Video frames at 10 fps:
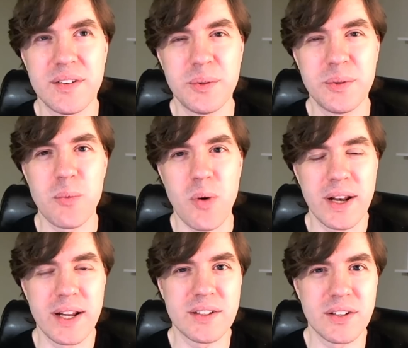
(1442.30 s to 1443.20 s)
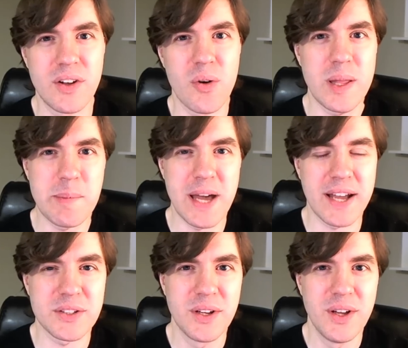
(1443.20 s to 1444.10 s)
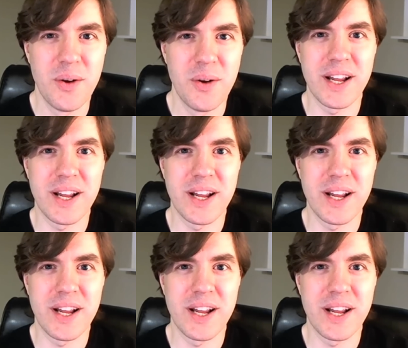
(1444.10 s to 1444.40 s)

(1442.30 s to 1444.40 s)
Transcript: really wanting to know Emacs, what